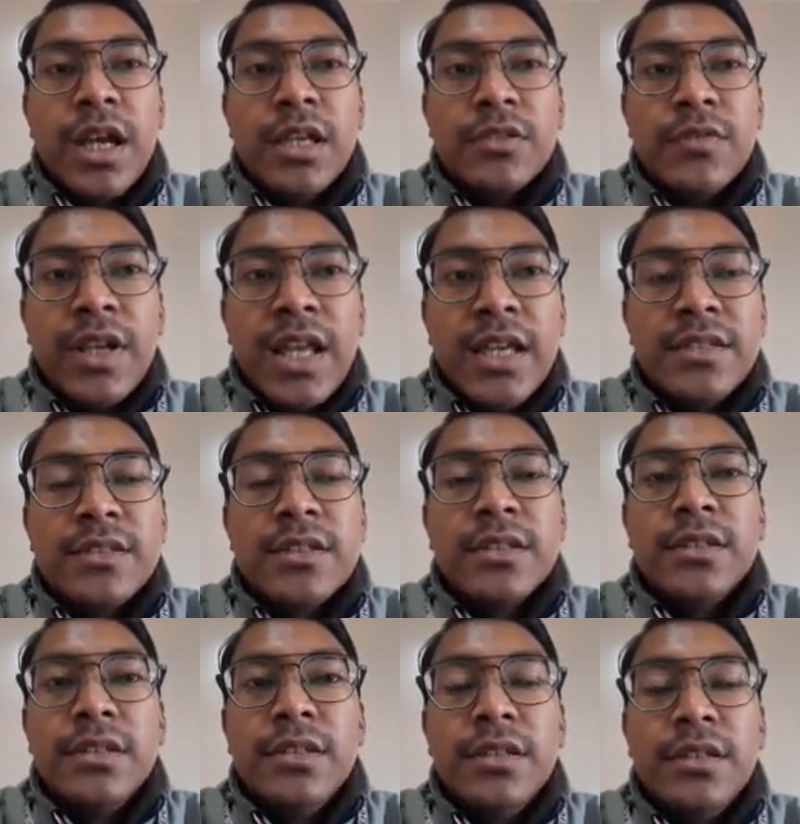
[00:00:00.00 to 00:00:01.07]
as well as
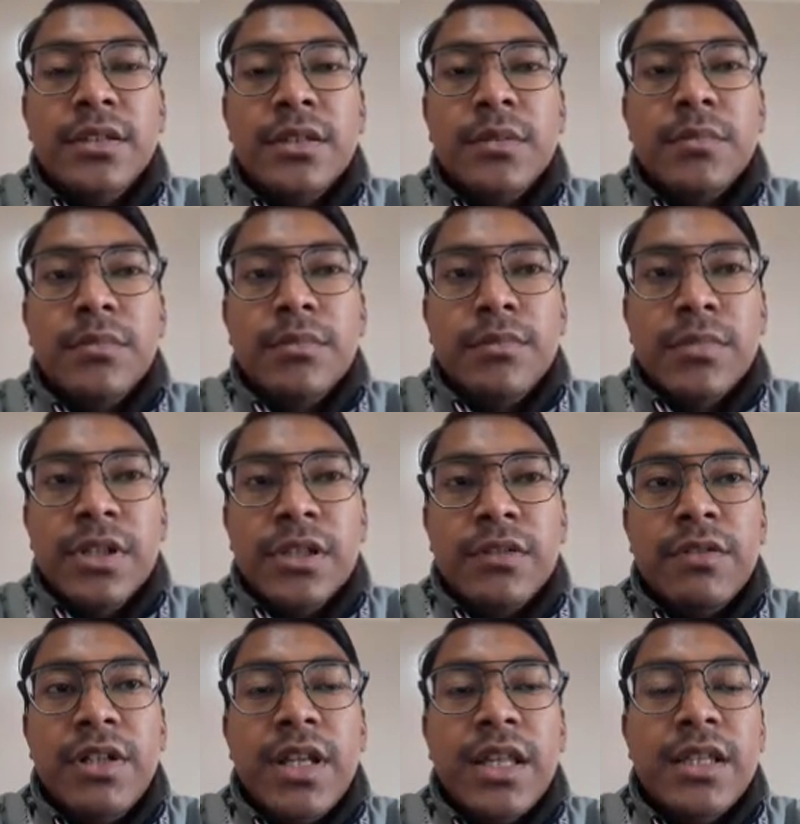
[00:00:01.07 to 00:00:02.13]
the
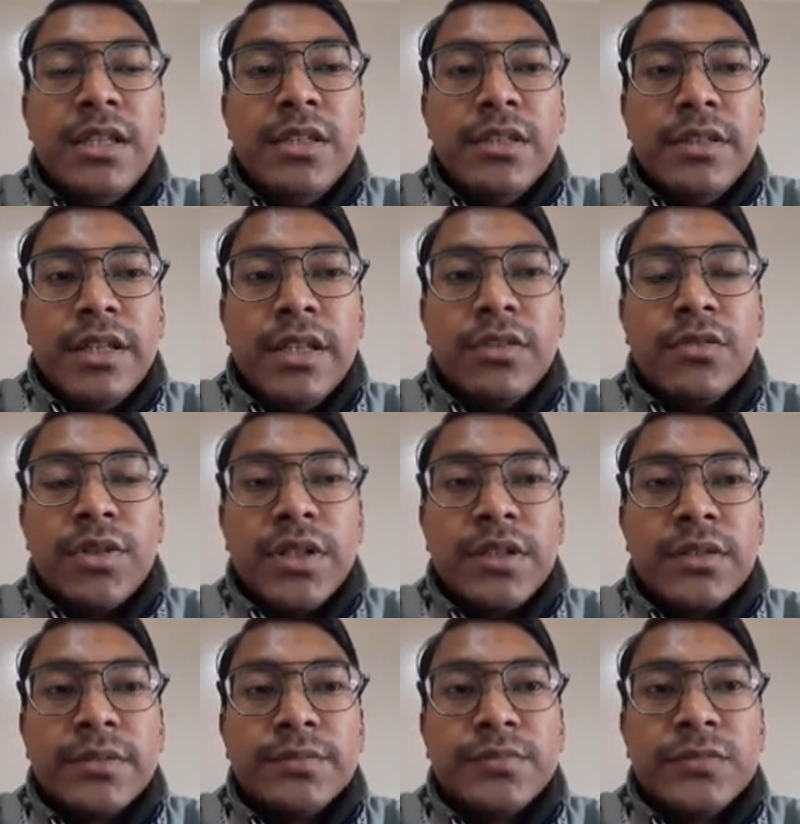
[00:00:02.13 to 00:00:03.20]
birth rate and the death rate.